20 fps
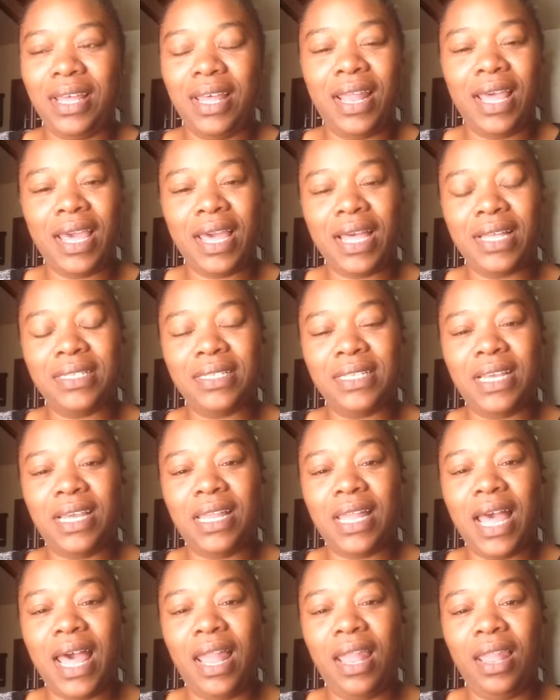Like I
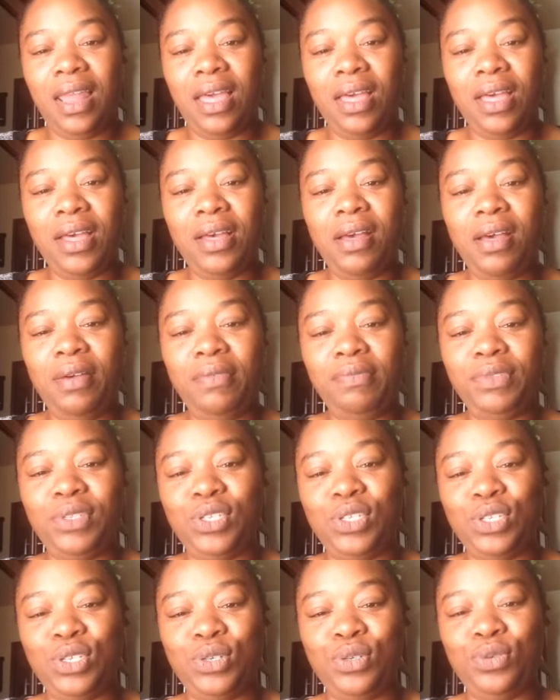said, I love
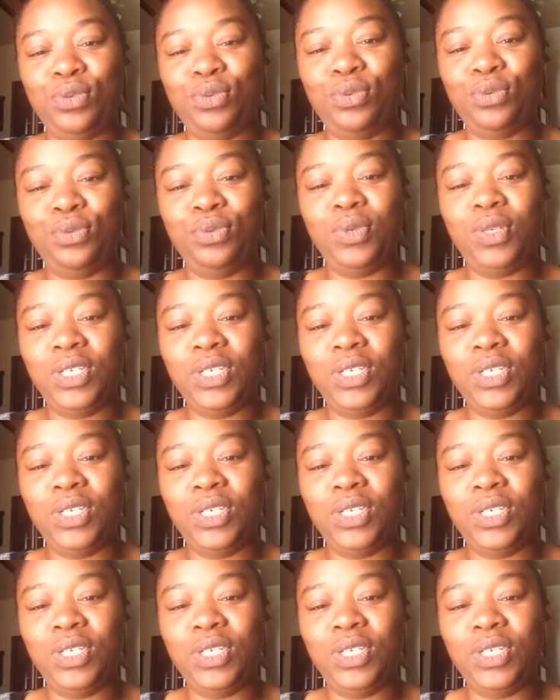to